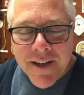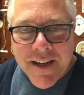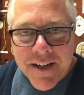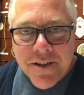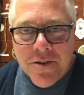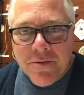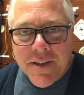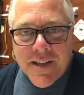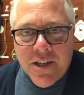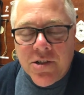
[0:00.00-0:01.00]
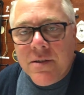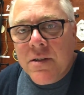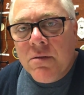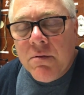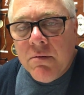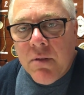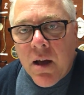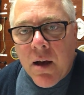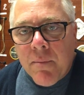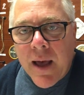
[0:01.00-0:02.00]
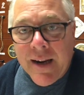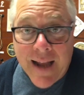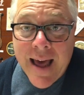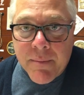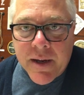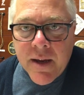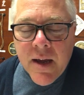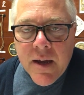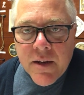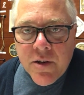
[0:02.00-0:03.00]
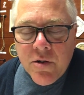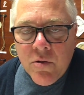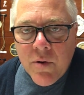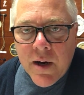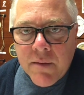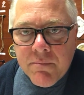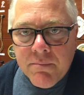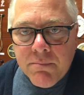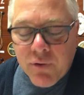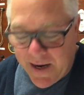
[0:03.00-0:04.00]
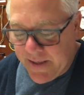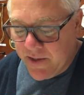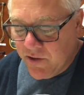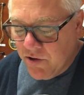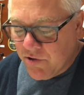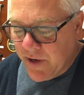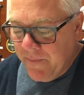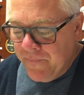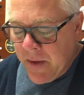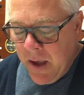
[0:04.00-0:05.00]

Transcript: need to do dissections to an anatomy to practice surgery.